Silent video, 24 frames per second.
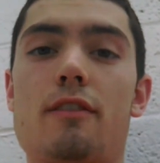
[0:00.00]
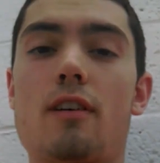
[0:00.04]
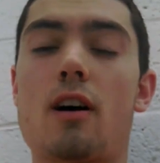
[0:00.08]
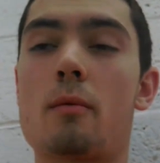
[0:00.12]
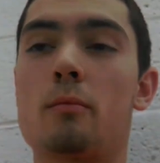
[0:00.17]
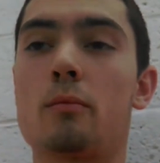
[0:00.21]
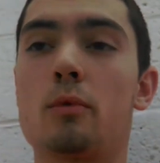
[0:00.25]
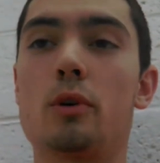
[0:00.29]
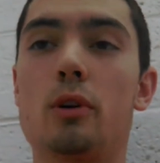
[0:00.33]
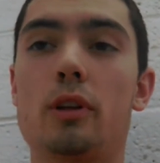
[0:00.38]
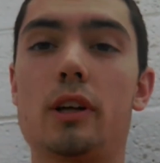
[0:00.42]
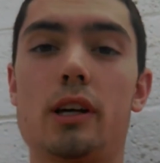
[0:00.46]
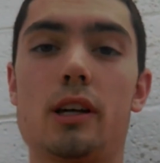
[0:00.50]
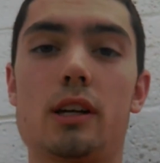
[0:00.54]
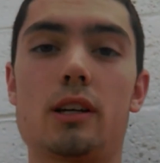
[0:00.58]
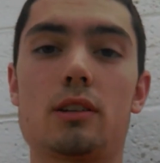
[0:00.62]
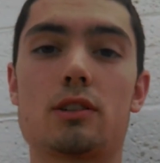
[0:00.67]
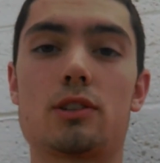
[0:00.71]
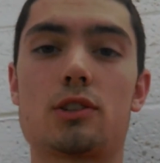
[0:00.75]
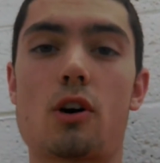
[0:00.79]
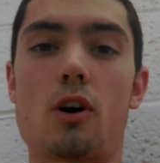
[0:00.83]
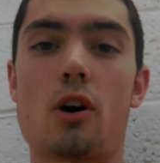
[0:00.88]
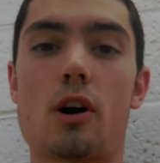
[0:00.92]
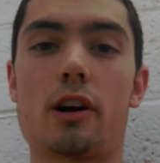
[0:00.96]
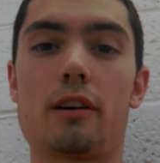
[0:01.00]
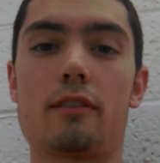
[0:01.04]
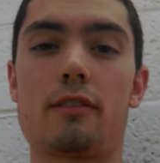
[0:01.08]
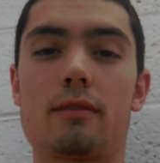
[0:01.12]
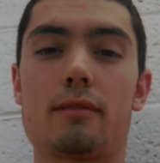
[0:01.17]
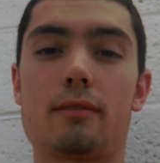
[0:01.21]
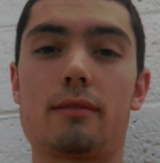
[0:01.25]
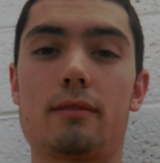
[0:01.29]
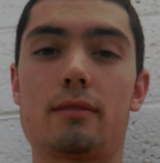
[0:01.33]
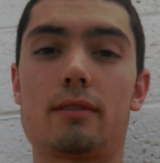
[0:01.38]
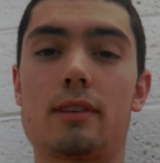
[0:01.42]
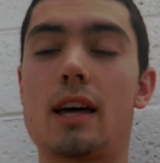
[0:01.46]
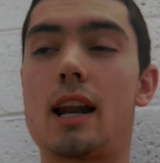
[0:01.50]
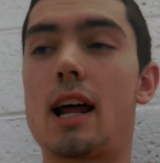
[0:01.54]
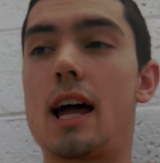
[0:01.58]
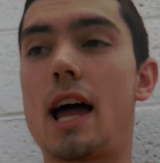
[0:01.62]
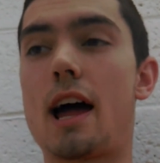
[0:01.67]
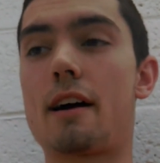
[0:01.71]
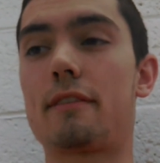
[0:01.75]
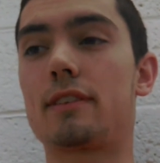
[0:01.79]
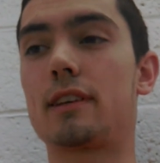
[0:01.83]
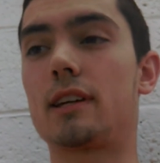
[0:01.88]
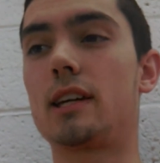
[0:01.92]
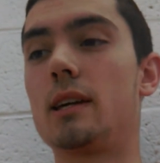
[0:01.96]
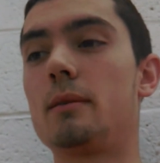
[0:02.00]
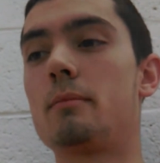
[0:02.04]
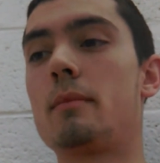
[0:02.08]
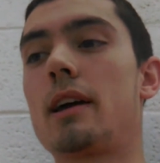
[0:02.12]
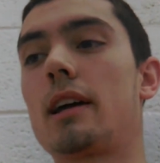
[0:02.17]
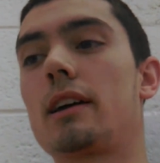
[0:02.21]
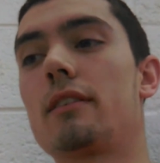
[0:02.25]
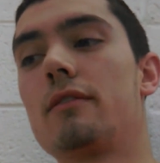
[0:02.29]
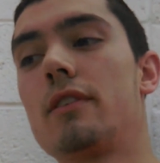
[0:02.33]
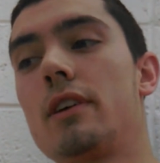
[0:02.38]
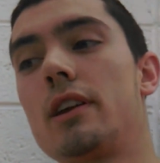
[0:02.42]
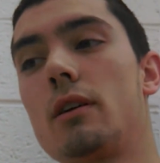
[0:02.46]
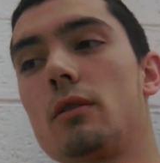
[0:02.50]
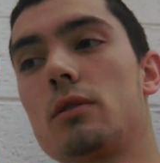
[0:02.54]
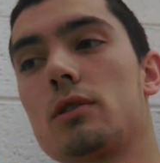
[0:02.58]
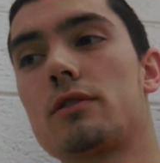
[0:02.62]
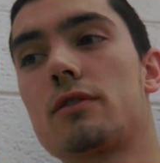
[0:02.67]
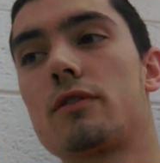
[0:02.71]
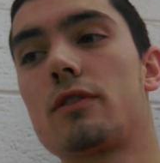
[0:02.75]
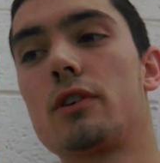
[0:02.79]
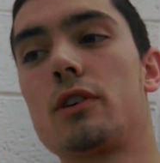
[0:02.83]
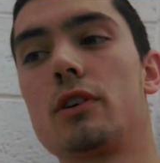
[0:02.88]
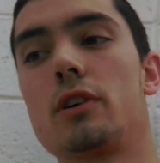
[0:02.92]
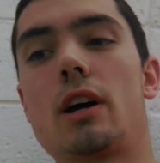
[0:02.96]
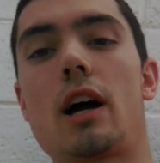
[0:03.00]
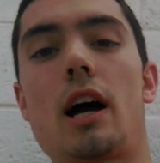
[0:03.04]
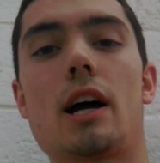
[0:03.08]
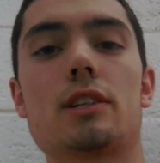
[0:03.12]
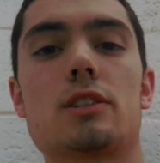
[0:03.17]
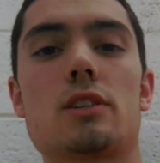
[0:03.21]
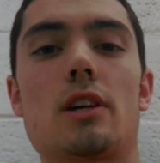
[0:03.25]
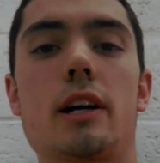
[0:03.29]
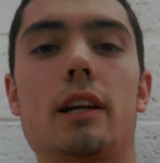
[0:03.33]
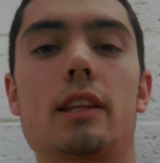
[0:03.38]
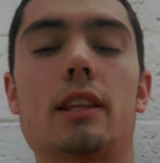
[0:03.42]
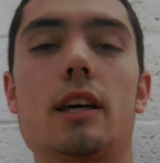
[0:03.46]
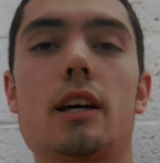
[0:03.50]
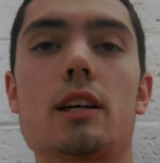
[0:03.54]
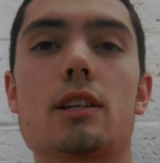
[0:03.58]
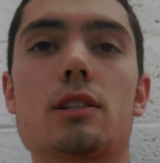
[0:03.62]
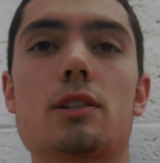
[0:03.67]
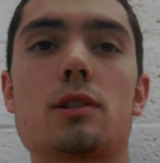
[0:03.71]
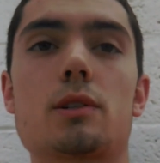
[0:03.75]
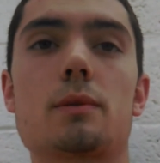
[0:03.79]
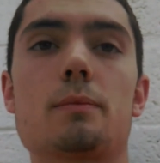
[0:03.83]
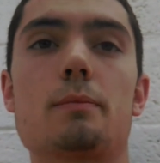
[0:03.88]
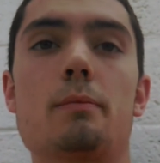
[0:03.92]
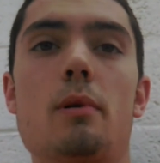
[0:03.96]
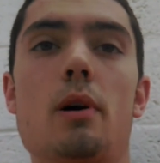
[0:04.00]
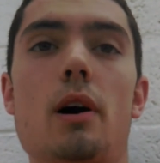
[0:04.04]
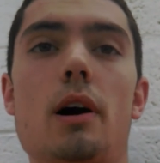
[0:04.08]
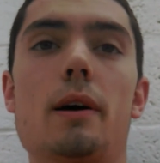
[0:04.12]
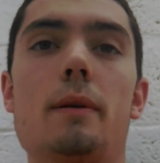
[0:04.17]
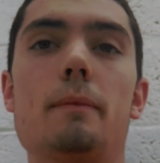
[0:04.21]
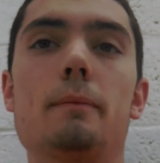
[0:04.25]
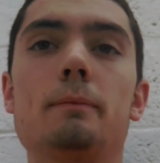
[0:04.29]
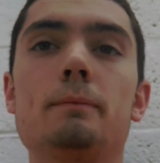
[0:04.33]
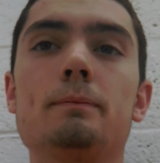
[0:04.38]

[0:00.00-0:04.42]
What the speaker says: I'm really sorry that I have to keep making videos for you guys like this, but